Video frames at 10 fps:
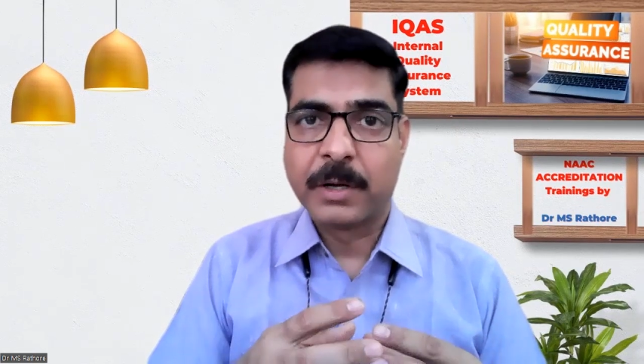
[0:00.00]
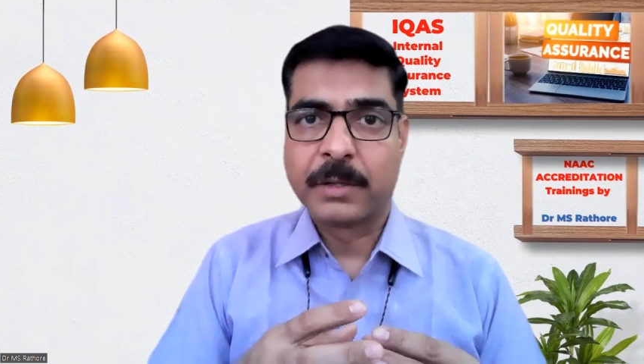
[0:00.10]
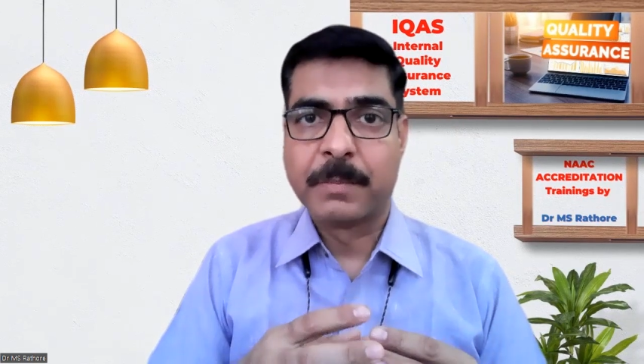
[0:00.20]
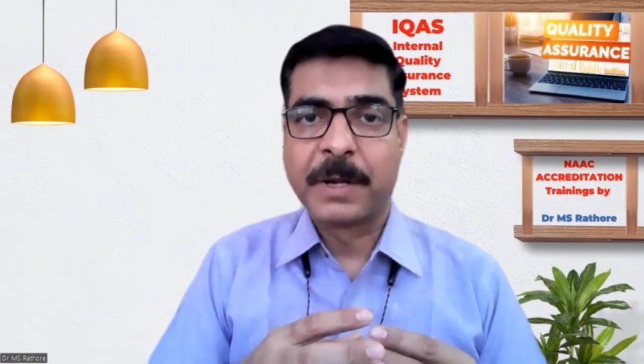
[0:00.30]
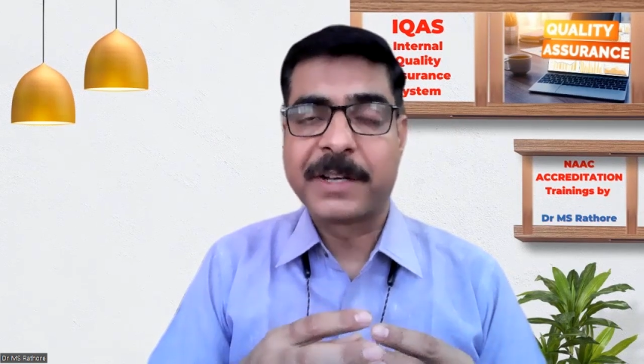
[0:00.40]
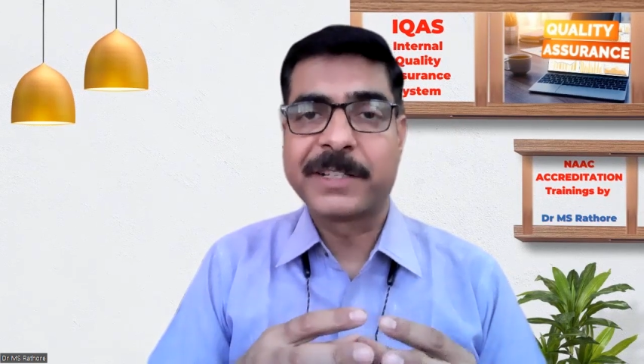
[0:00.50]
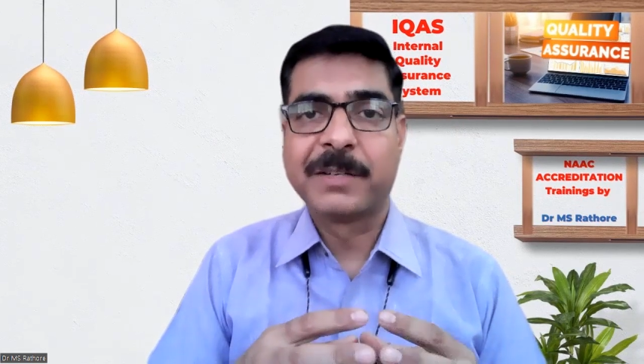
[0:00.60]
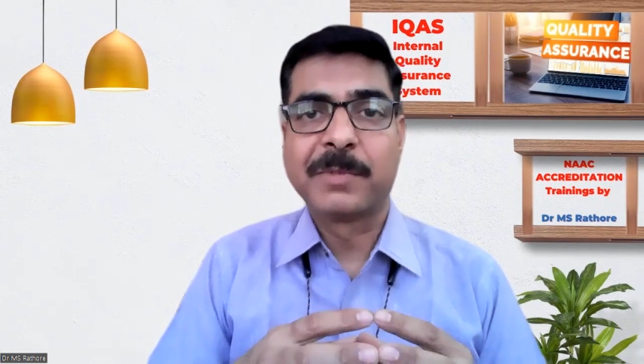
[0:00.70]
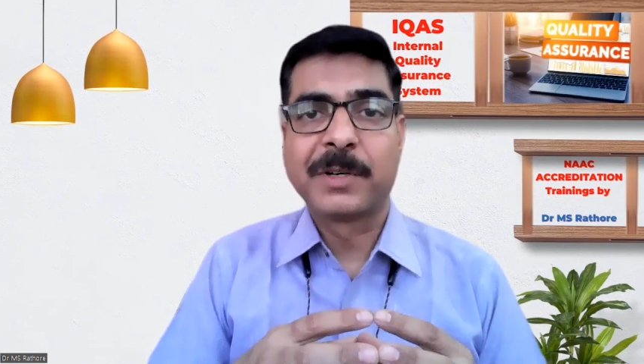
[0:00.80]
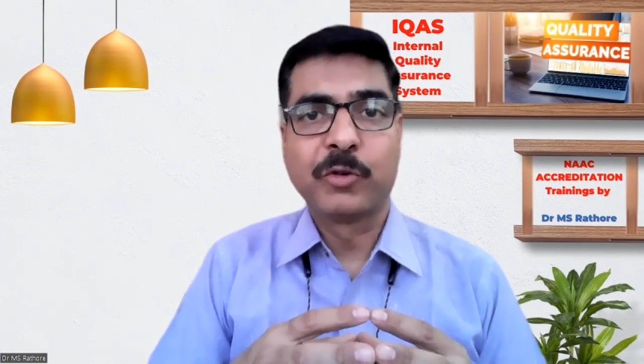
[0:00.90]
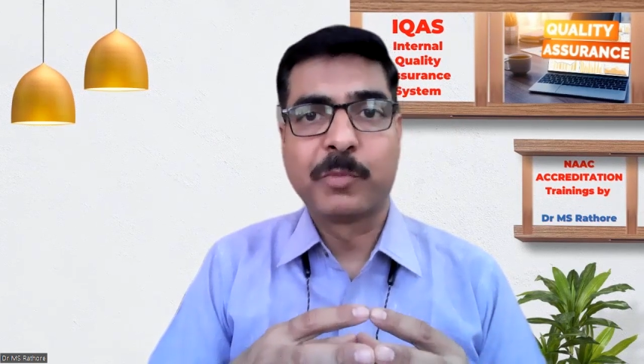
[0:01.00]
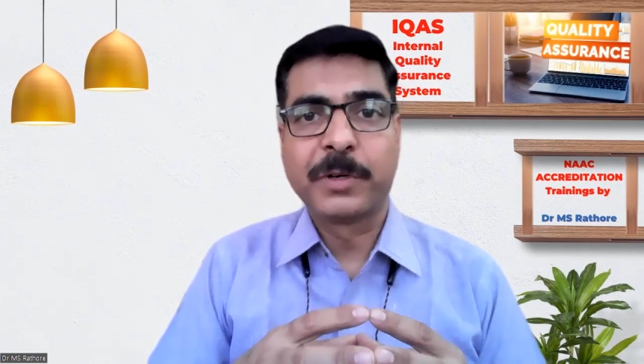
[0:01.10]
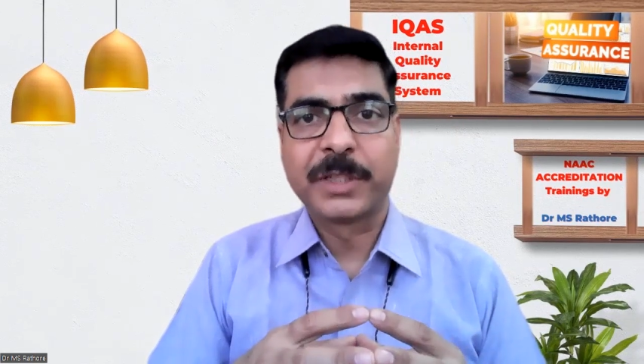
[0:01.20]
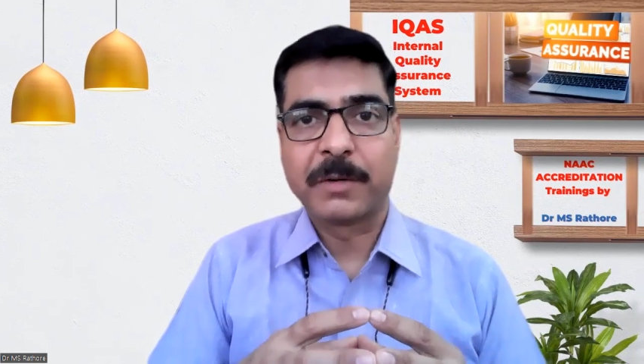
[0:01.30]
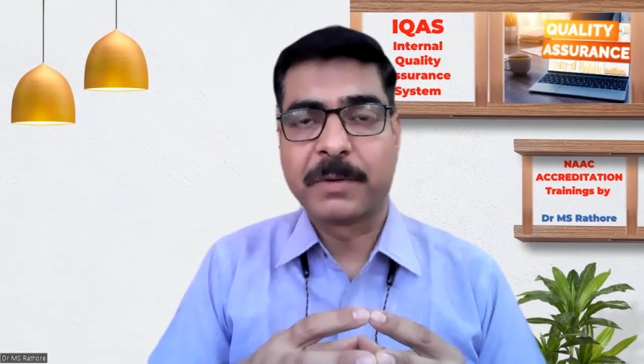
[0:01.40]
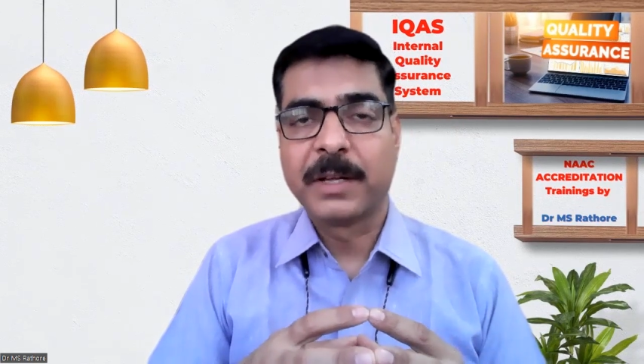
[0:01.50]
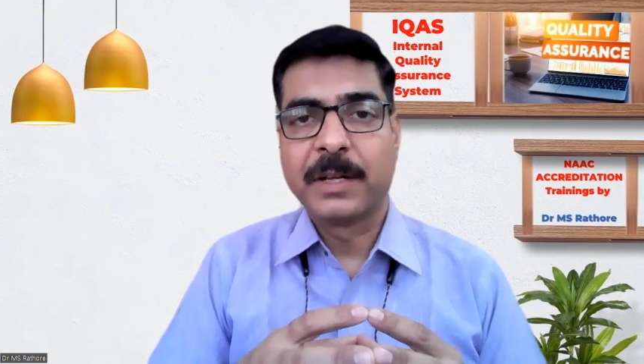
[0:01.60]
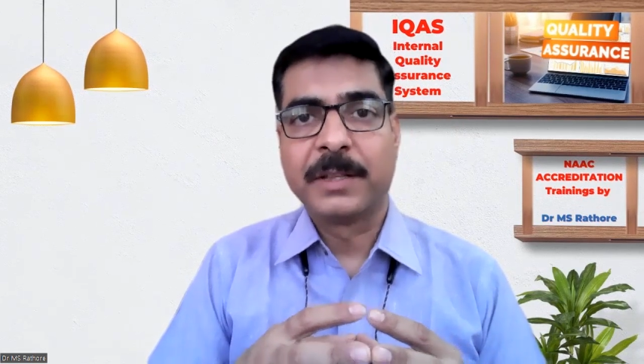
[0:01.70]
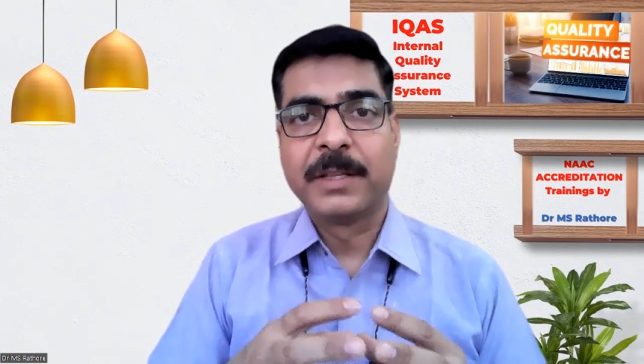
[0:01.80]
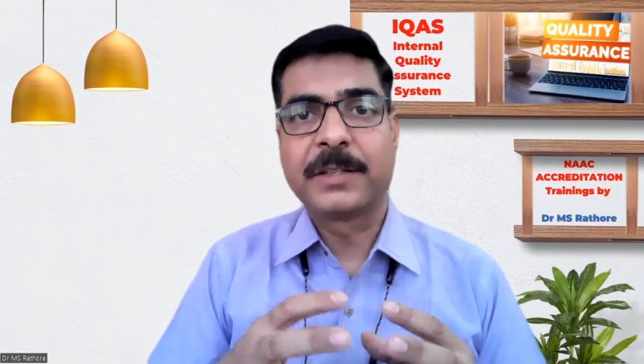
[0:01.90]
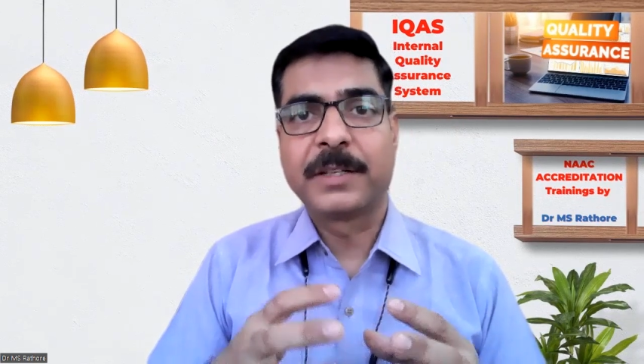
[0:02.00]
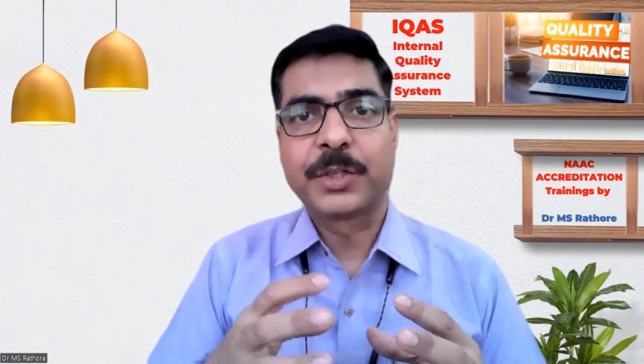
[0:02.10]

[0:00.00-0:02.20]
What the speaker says: the matrix number 2.7, this